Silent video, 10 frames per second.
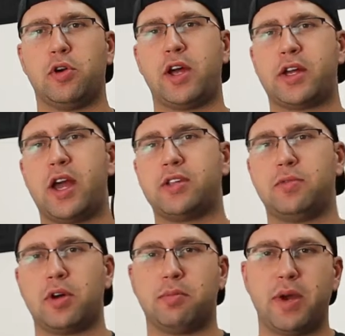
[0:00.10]
going on, guys?
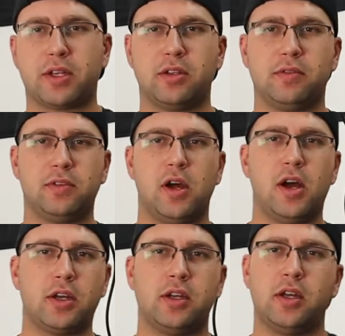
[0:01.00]
Welcome back to the
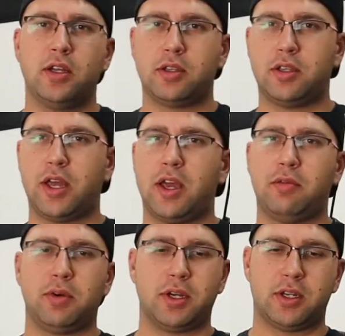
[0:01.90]
vlog. Today
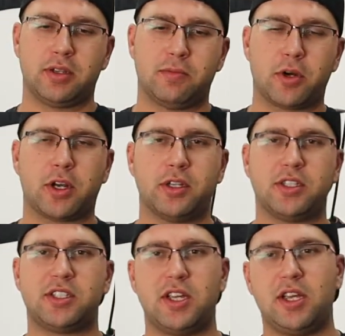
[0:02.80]
we're gonna work on the
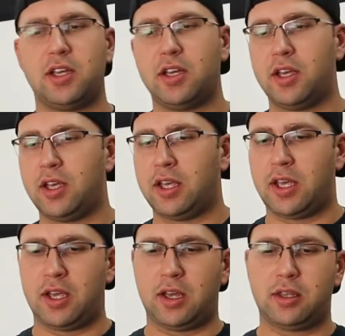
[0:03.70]
Z
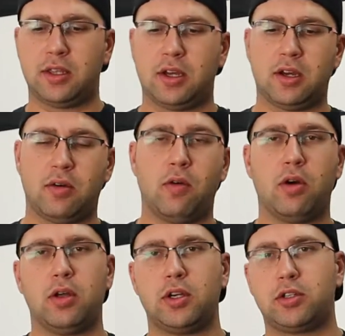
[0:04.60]
and the
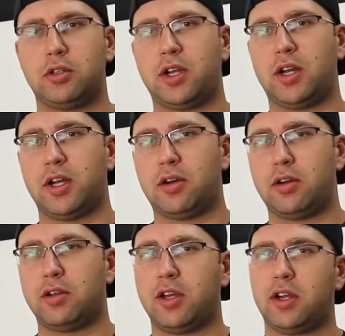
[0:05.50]
oil issue that I had
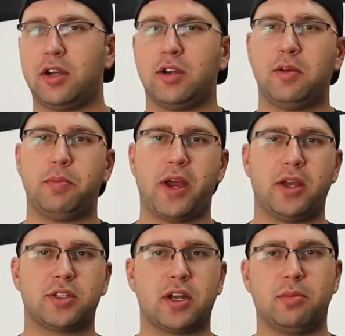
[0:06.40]
earlier
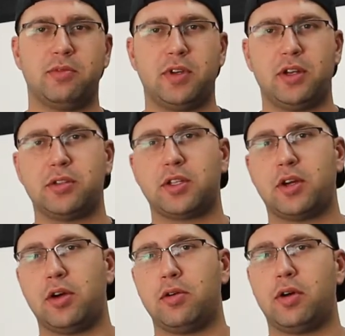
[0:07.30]
past couple videos
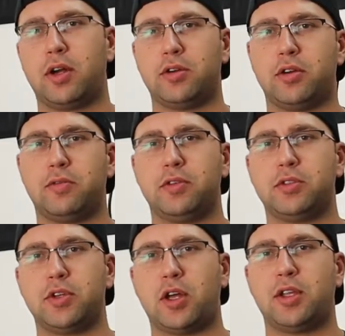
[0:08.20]
ago. I don't know if you
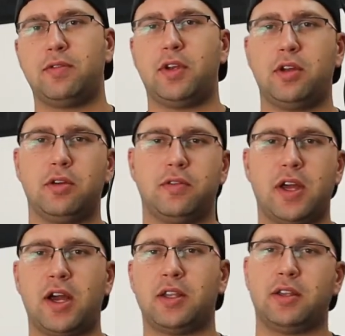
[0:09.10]
saw that video. If
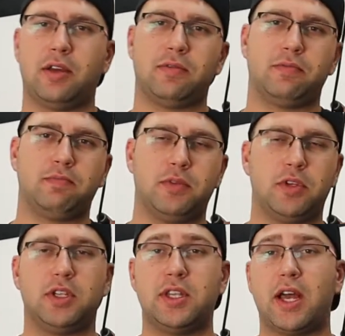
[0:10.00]
not, if you
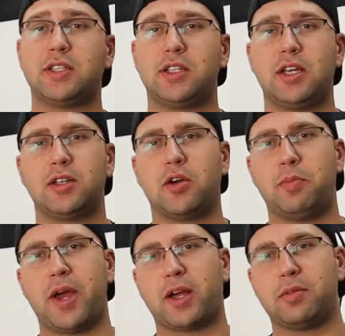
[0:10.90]
did not see it,
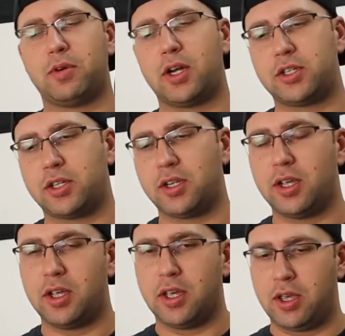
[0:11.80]
go back and watch it.
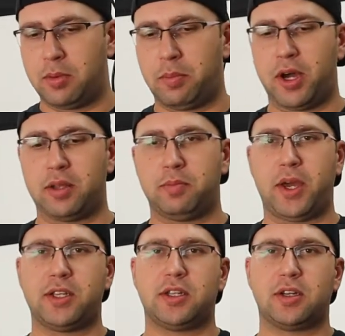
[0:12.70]
But
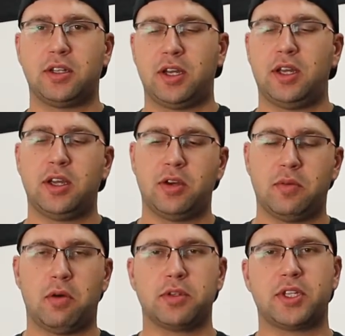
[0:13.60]
basically
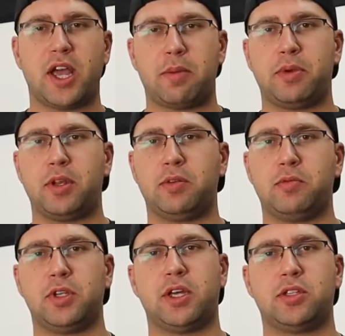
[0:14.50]
what was happening
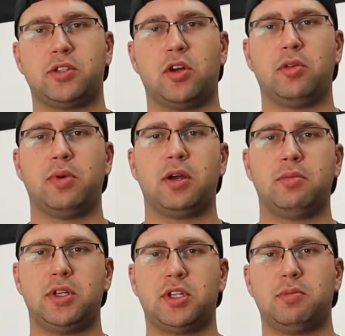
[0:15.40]
when I installed my
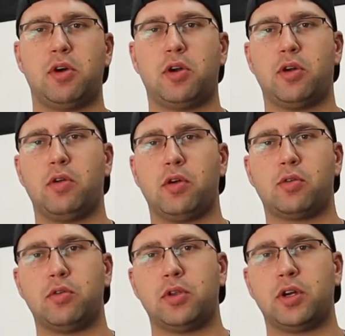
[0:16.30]
Mishimoto
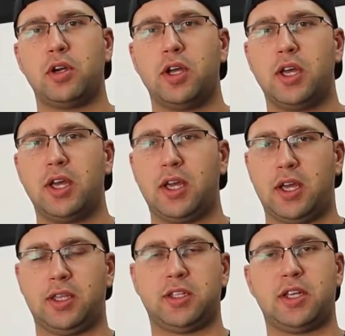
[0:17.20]
oil cooler
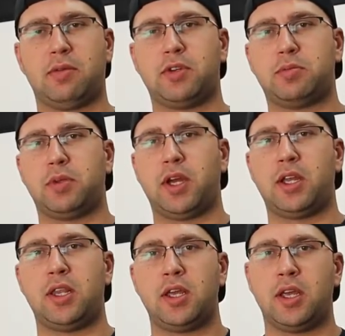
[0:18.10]
and the sandwich
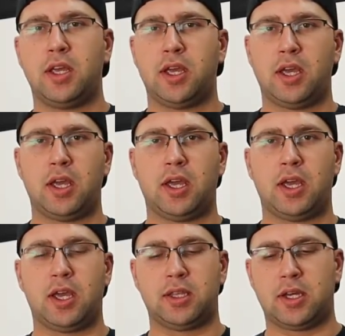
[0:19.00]
plate,
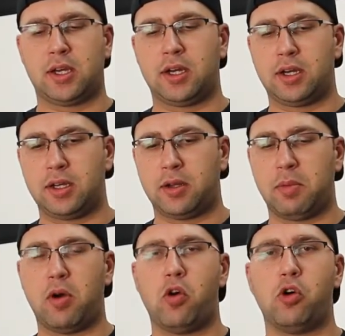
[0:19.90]
and
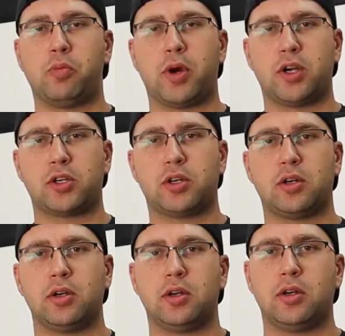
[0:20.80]
my oil
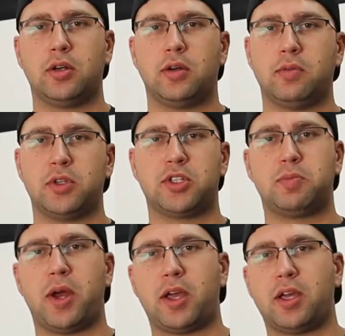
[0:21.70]
pressure was
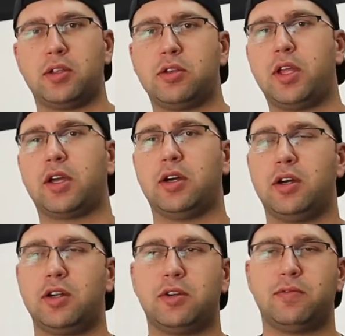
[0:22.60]
spiking to like
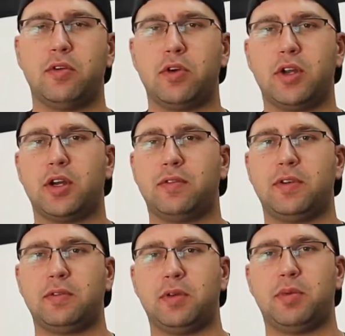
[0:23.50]
140
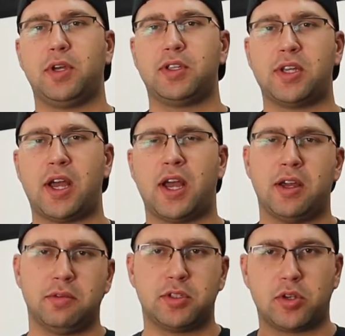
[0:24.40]
150 psi.
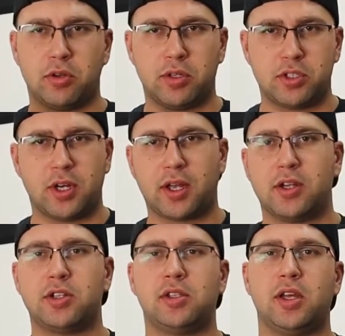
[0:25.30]
It was throwing the check
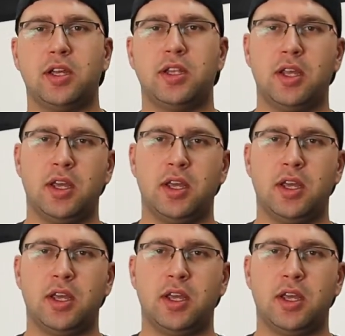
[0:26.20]
engine light,